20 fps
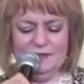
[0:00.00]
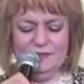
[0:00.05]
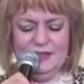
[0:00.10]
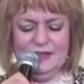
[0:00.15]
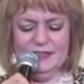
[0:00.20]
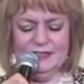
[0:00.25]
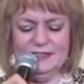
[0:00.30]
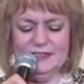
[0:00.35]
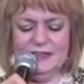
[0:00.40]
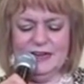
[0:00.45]

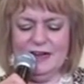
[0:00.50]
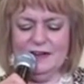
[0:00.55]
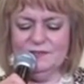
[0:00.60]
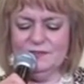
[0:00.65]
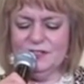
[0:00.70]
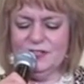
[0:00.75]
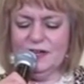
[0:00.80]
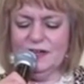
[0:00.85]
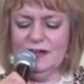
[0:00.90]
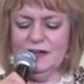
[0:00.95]
things that
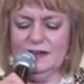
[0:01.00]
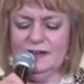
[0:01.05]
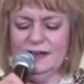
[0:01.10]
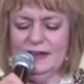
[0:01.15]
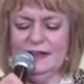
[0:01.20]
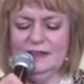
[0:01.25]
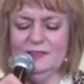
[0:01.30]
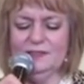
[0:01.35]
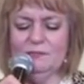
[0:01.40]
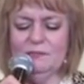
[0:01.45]
I've
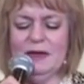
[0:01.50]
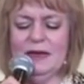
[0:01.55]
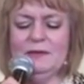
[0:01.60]
done, and